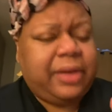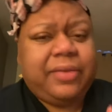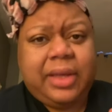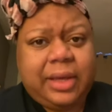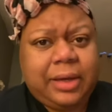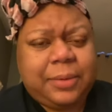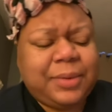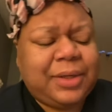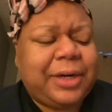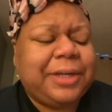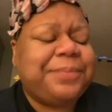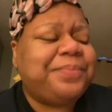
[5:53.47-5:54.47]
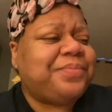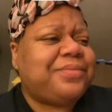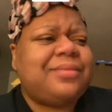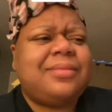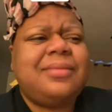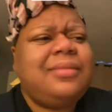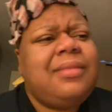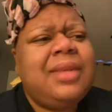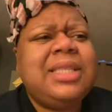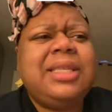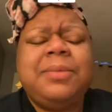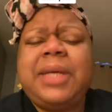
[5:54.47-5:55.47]
I have the hiccup, sorry.
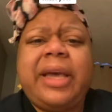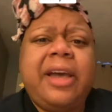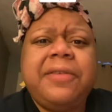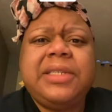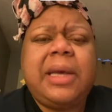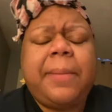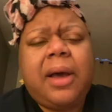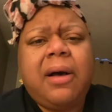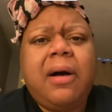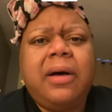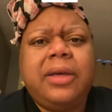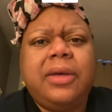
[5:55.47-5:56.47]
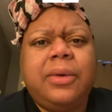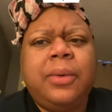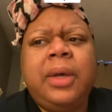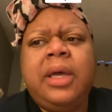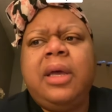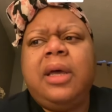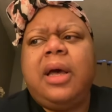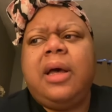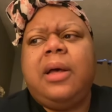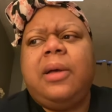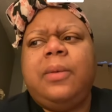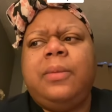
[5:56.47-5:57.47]
It seems like every time I call you,
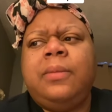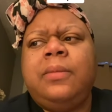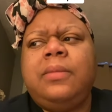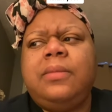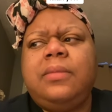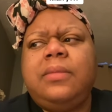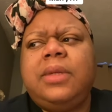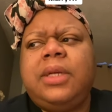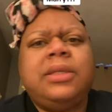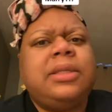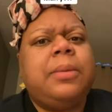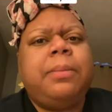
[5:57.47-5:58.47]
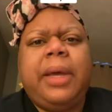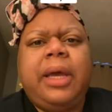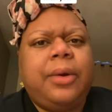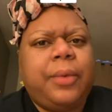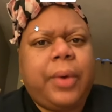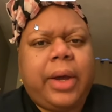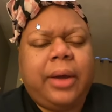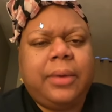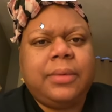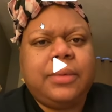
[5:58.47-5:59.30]
um, there's some man around.